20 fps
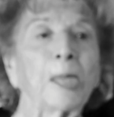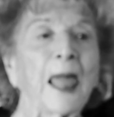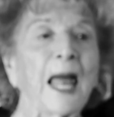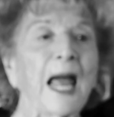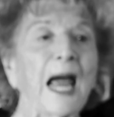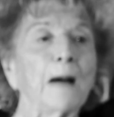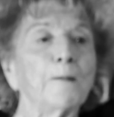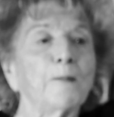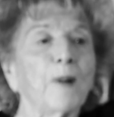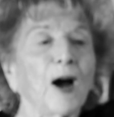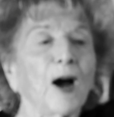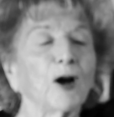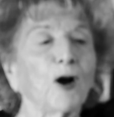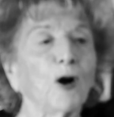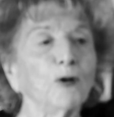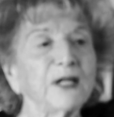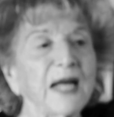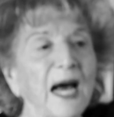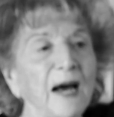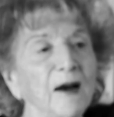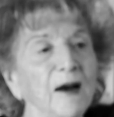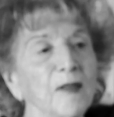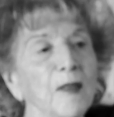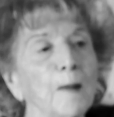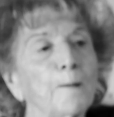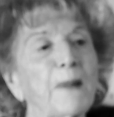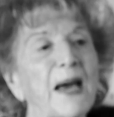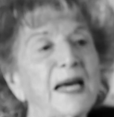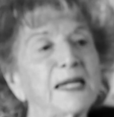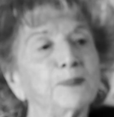and go down in the
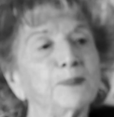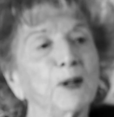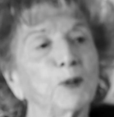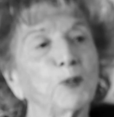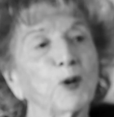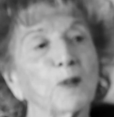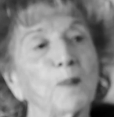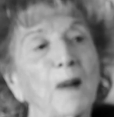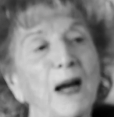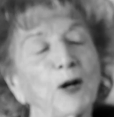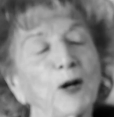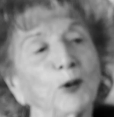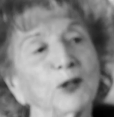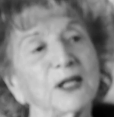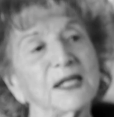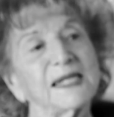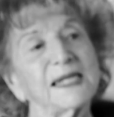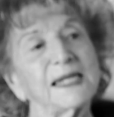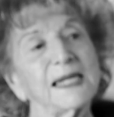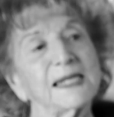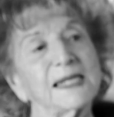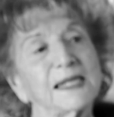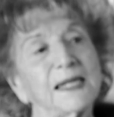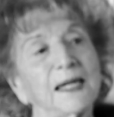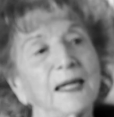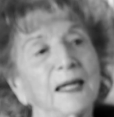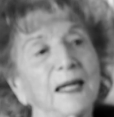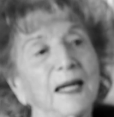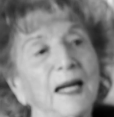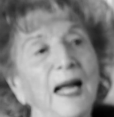basement with my older
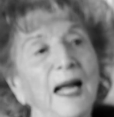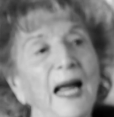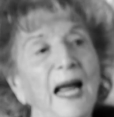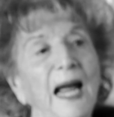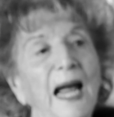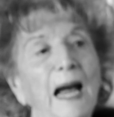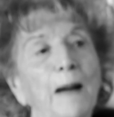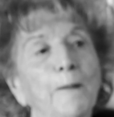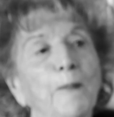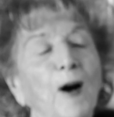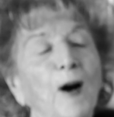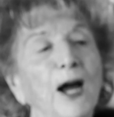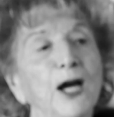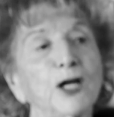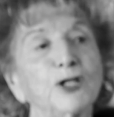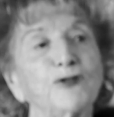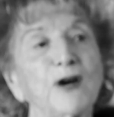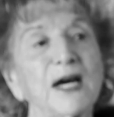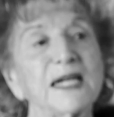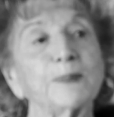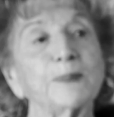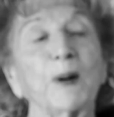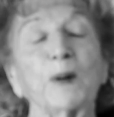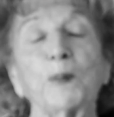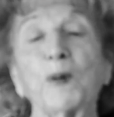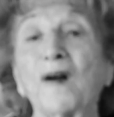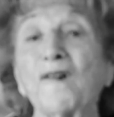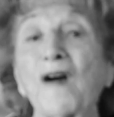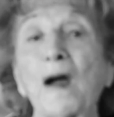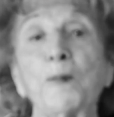sister and buy a dress. But
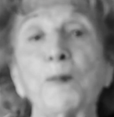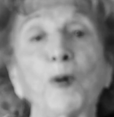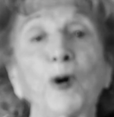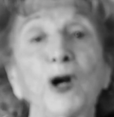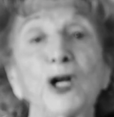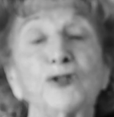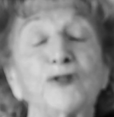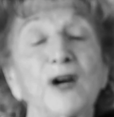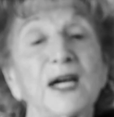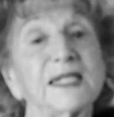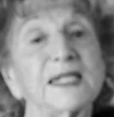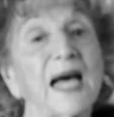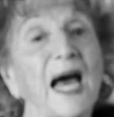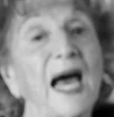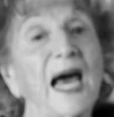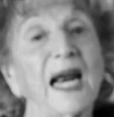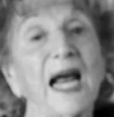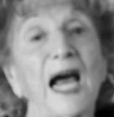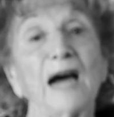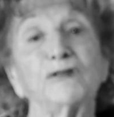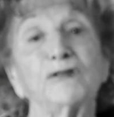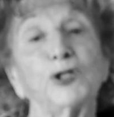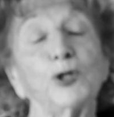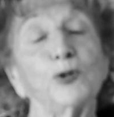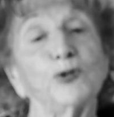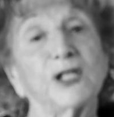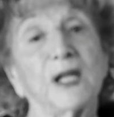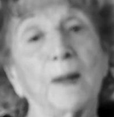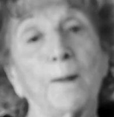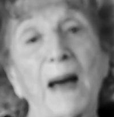when I bought a dress, I had to have
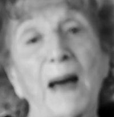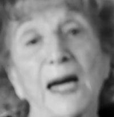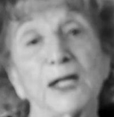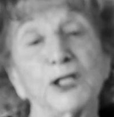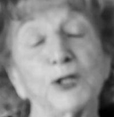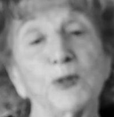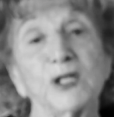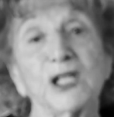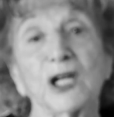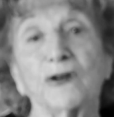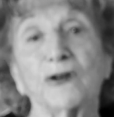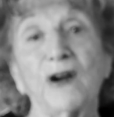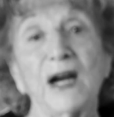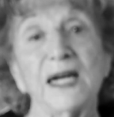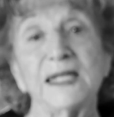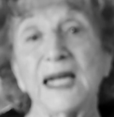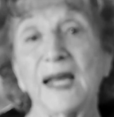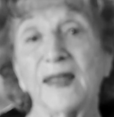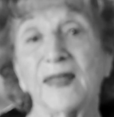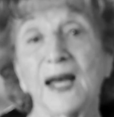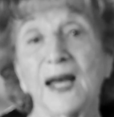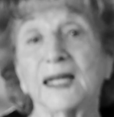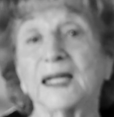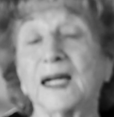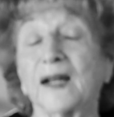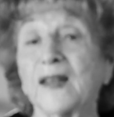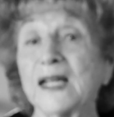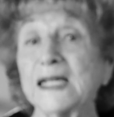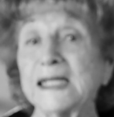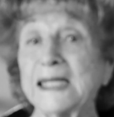shoes to match. It was a crazy thing. To
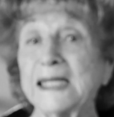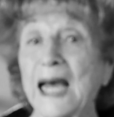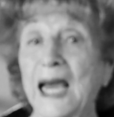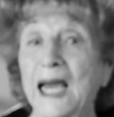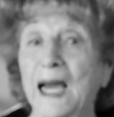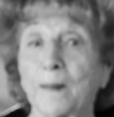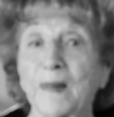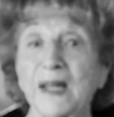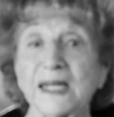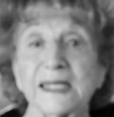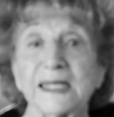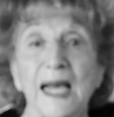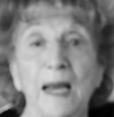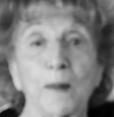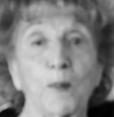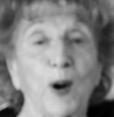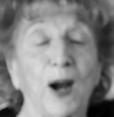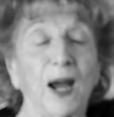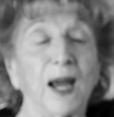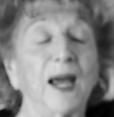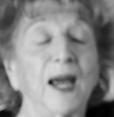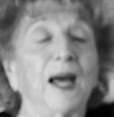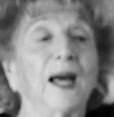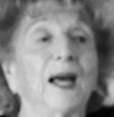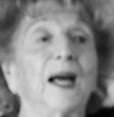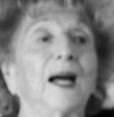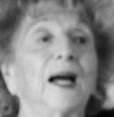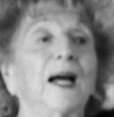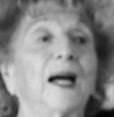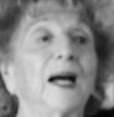this day, I'm the same way.
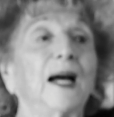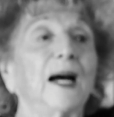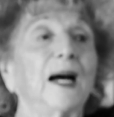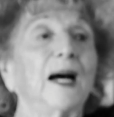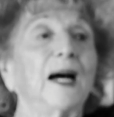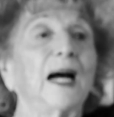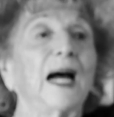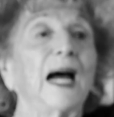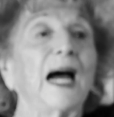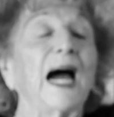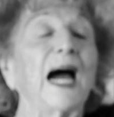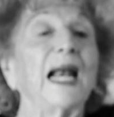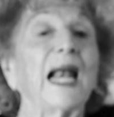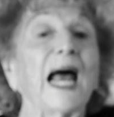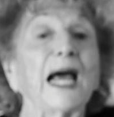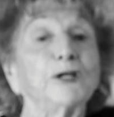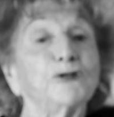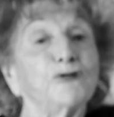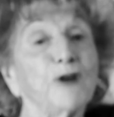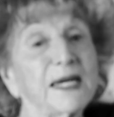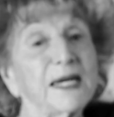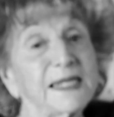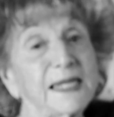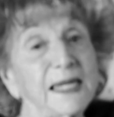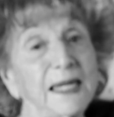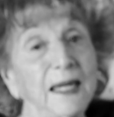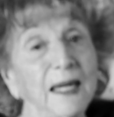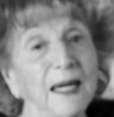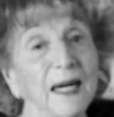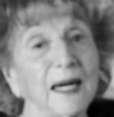I like
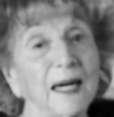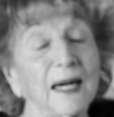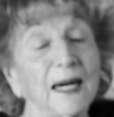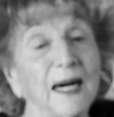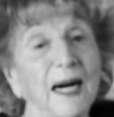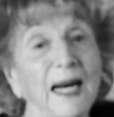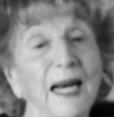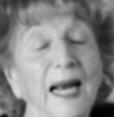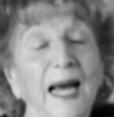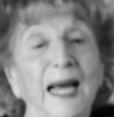dressing. I